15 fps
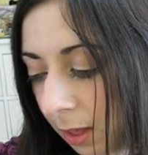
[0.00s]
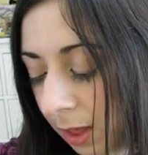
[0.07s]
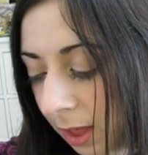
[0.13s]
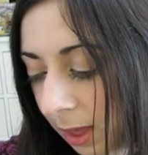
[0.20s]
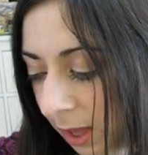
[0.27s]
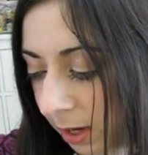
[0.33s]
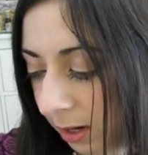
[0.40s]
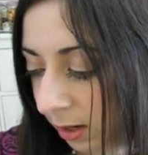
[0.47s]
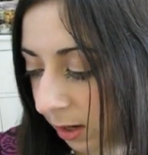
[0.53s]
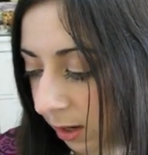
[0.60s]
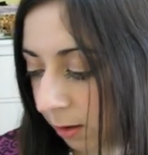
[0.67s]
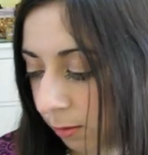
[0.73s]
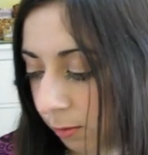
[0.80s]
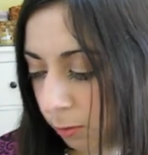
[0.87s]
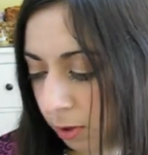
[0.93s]
And
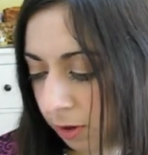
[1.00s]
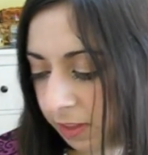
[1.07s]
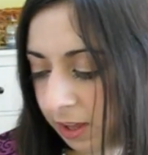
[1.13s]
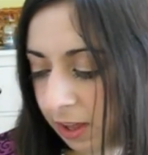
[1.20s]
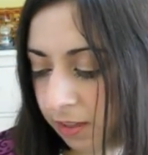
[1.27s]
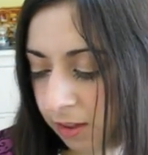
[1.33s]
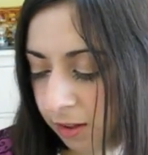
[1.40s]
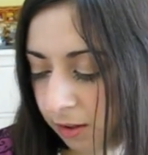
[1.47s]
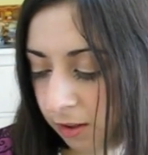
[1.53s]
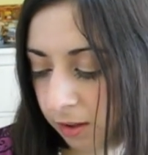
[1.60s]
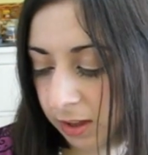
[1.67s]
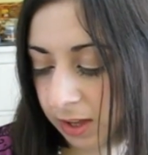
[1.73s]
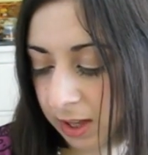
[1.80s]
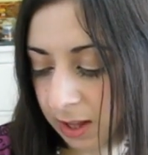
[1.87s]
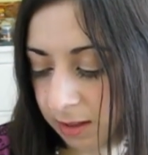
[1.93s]
one of the
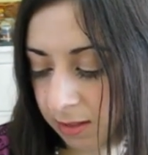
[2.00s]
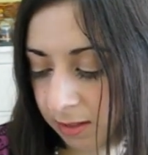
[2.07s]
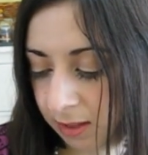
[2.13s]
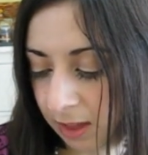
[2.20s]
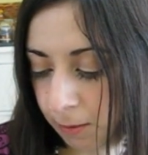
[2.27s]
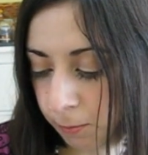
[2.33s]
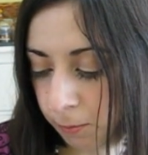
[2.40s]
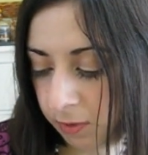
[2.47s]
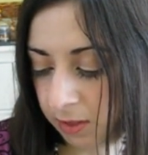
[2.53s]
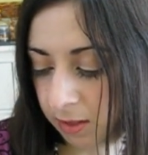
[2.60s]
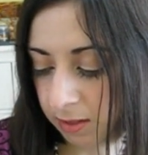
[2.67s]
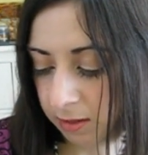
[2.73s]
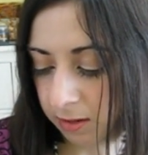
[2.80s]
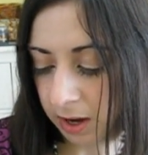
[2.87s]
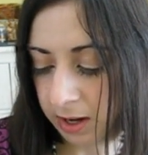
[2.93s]
other kits came with
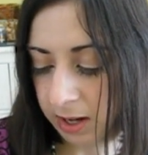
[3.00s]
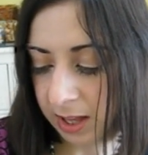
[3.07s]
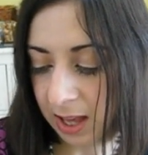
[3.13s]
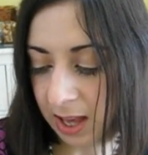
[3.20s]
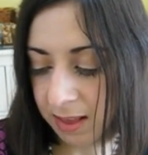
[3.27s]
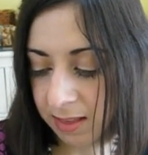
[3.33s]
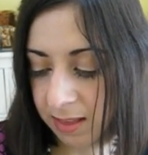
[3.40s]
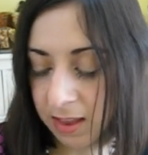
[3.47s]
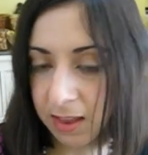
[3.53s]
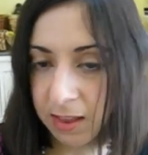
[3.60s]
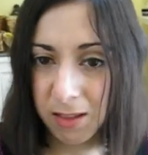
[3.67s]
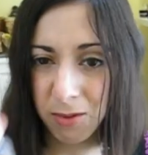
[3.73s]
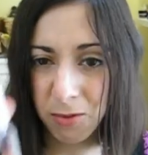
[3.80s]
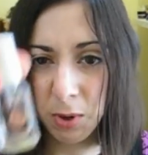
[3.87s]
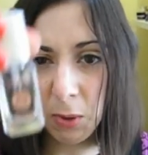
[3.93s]
this tiny Essie
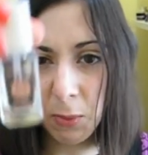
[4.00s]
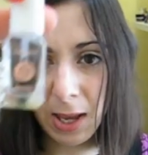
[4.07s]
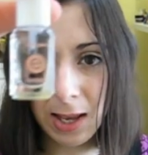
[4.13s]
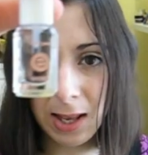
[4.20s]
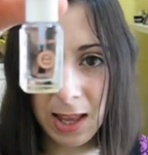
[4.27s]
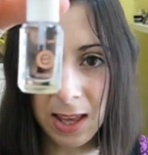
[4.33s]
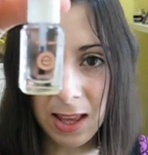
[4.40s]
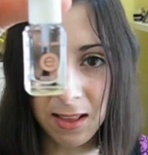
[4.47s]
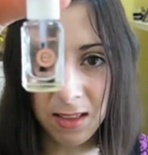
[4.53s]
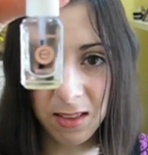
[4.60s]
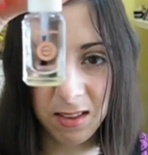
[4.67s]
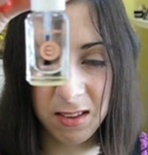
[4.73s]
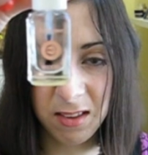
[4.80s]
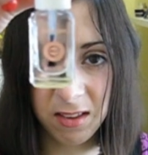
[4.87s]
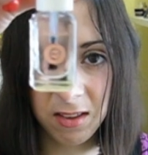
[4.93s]
three-way glaze.
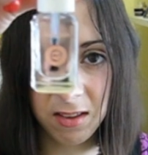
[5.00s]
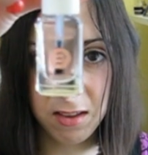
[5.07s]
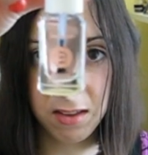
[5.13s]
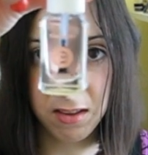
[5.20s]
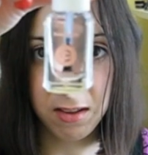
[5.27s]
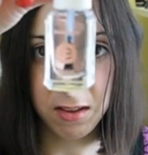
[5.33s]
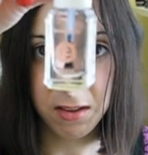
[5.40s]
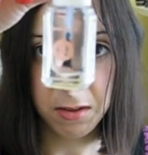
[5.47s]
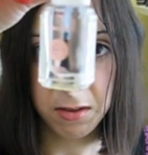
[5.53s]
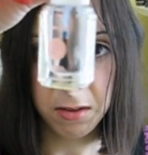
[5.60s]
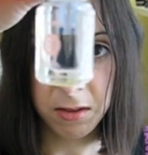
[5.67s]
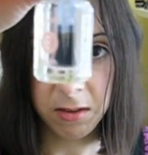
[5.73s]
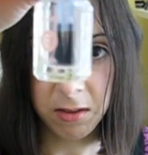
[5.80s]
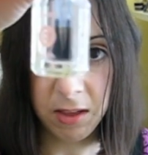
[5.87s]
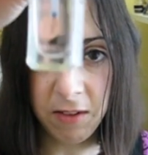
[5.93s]

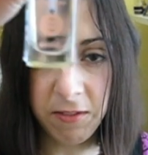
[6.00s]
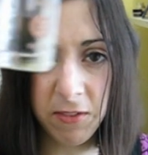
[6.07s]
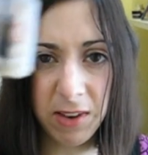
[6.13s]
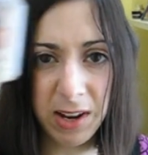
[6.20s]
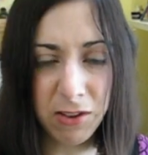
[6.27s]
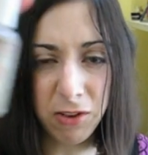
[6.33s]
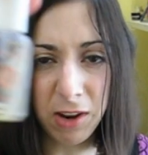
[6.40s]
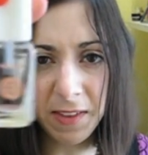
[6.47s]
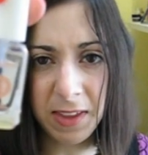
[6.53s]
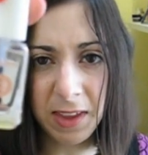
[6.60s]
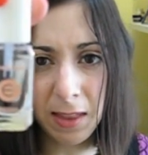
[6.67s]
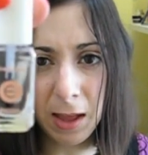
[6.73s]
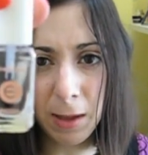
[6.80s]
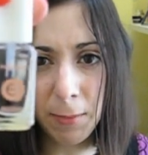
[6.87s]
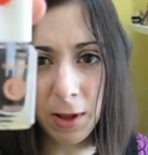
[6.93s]
Haven't really tried it
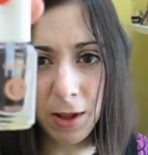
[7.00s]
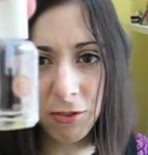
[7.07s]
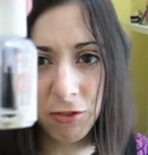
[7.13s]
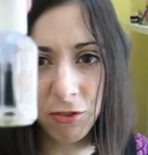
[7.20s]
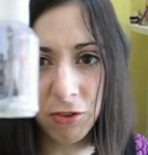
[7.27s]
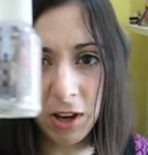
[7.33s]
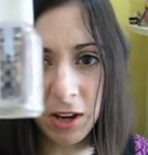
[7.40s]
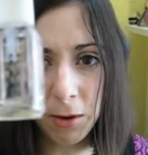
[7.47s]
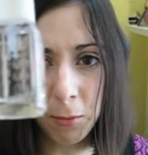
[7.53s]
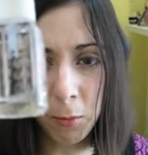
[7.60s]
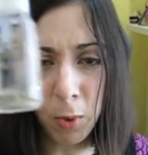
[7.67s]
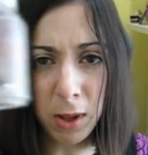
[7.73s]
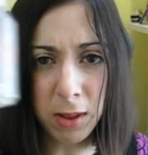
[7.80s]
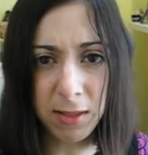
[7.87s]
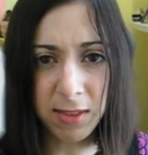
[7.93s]
that much. I tried it
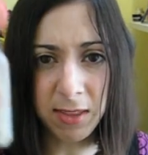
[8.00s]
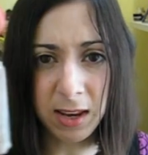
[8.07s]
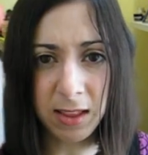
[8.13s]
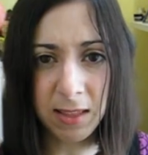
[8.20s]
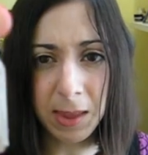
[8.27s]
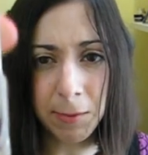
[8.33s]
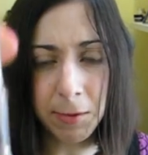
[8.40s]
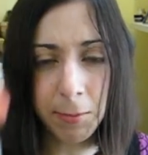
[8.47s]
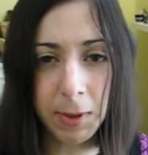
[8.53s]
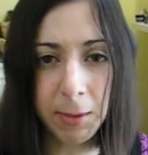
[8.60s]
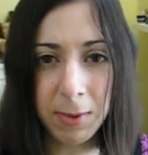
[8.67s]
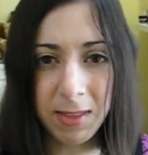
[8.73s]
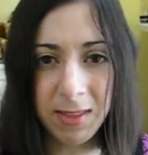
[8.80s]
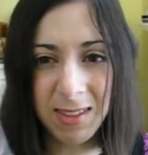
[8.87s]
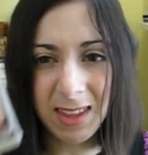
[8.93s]
once and it seemed to be a
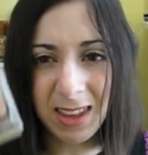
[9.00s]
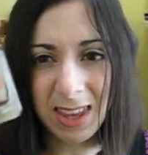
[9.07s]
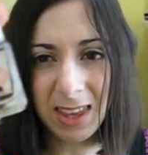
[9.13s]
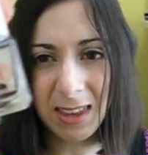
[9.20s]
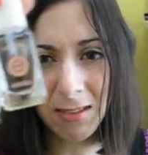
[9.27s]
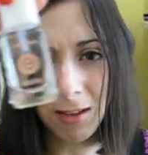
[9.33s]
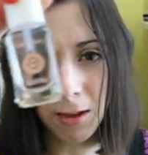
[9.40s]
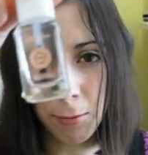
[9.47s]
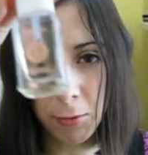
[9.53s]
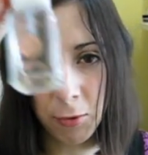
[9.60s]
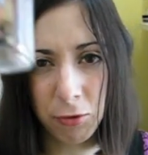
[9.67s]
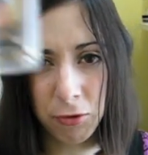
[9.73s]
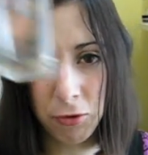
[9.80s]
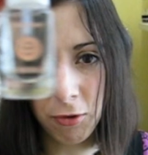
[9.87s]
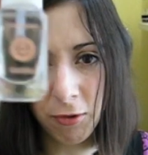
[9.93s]
bit sticky, so I'm
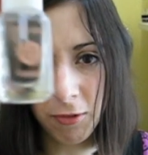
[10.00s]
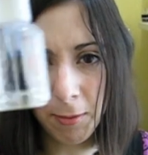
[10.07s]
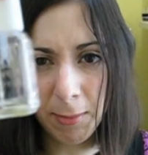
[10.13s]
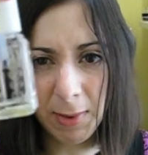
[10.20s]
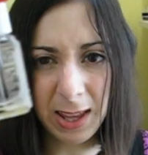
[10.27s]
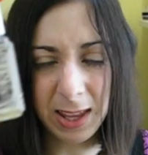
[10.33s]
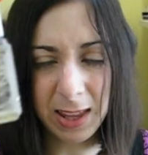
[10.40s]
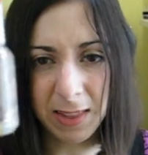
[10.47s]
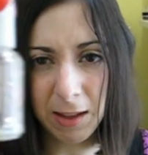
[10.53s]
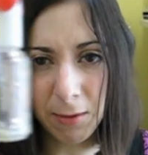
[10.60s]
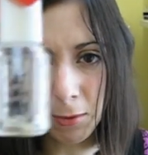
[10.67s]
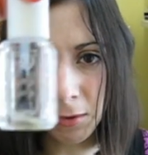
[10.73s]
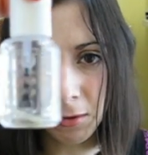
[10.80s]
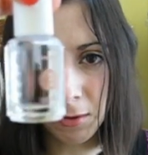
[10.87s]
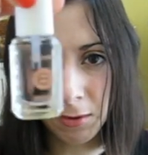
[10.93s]
not sure if I'm liking that
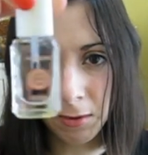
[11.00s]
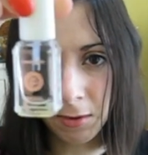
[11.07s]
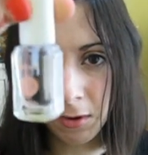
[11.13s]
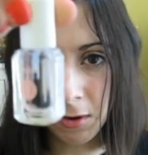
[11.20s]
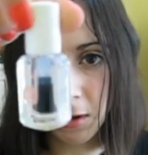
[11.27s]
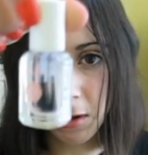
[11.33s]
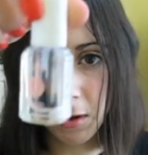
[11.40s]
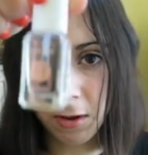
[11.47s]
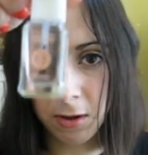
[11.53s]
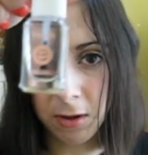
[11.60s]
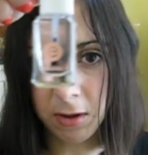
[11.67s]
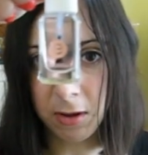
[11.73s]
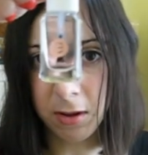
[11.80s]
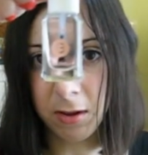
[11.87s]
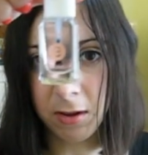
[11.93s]
one
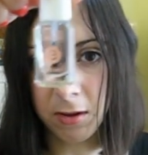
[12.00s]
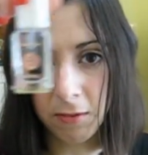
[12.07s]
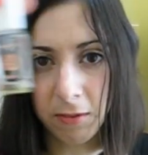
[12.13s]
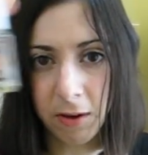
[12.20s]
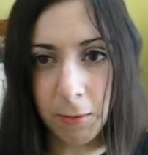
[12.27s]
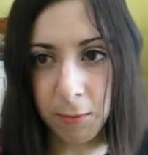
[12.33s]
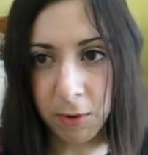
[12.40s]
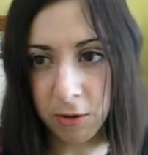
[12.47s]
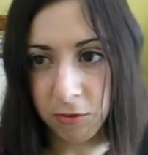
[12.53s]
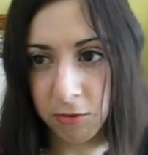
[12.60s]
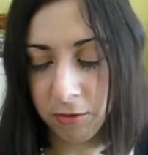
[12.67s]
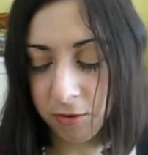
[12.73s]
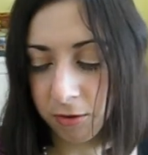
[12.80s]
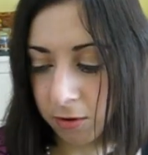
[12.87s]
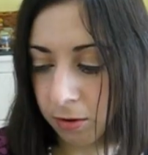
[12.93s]
very much.
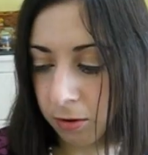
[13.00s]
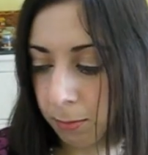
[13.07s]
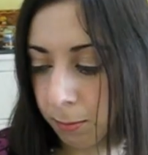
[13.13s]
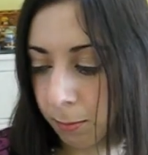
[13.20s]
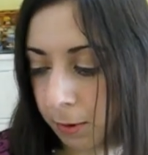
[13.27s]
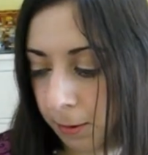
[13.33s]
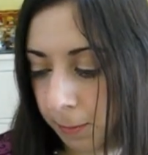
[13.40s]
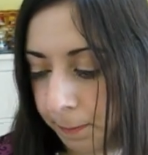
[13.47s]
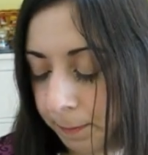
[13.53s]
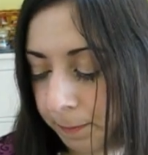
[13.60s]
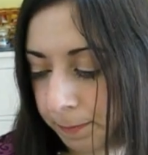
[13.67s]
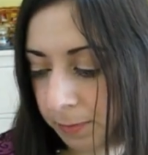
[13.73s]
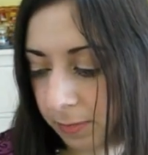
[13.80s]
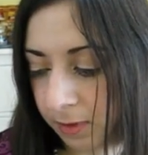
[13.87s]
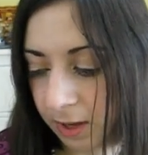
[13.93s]
But
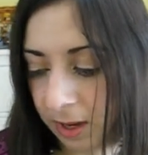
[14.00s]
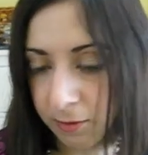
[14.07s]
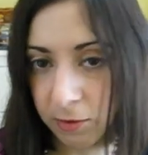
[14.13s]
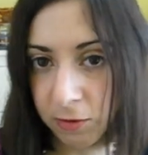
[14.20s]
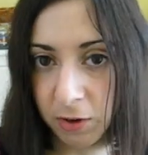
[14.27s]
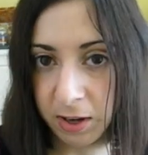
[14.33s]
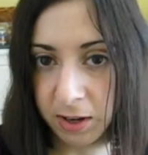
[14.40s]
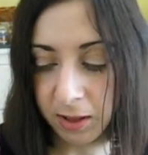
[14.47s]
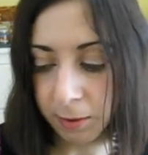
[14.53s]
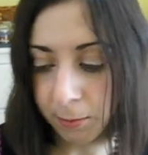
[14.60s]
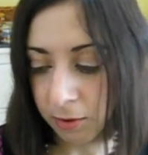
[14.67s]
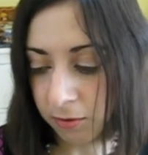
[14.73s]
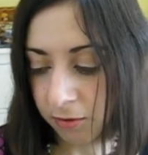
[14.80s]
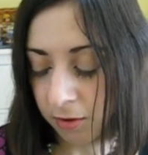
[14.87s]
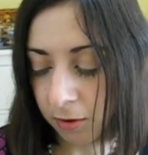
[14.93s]
I haven't tried it that
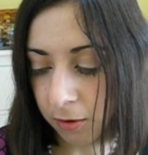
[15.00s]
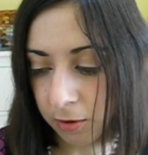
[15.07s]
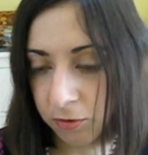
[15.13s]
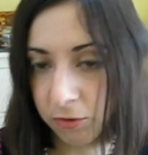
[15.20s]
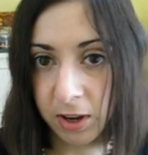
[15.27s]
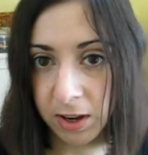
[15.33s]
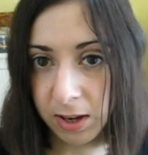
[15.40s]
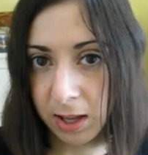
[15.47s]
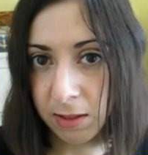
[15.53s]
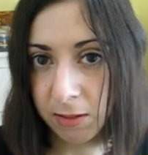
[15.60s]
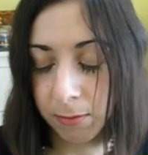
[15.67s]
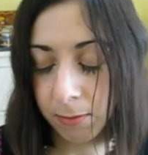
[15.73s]
much, so I'll try it again.